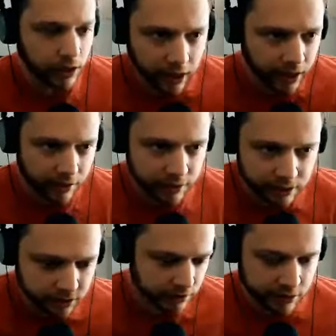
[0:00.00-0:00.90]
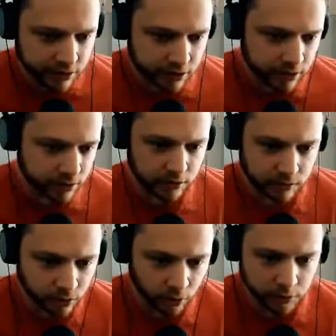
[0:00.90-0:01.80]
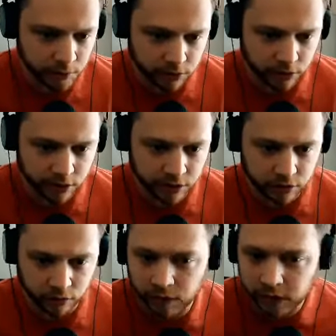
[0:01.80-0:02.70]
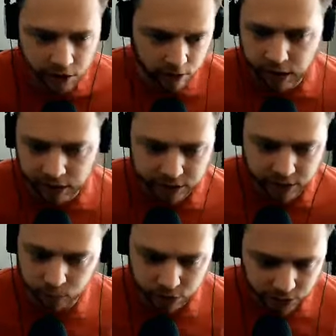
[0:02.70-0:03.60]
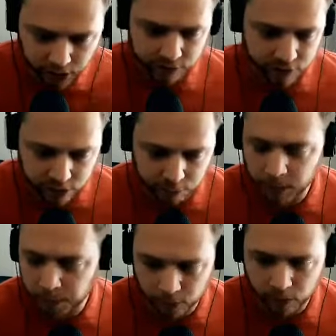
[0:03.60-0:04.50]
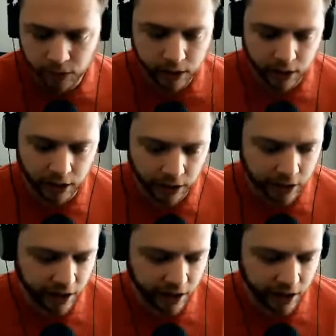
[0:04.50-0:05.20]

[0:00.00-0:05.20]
Uh, this this is going to be turned into video content, which obviously people uh,